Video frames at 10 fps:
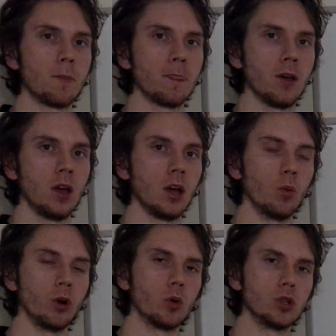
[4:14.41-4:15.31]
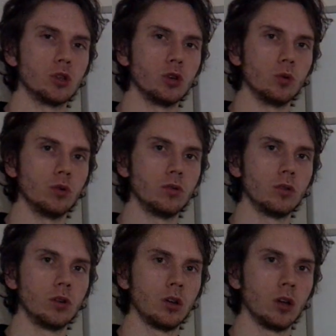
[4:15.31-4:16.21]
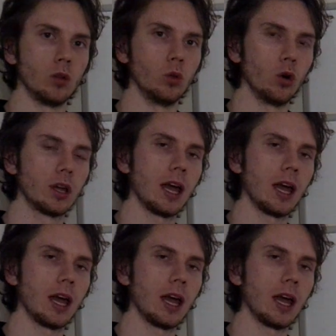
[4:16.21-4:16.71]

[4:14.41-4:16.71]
we're going to look at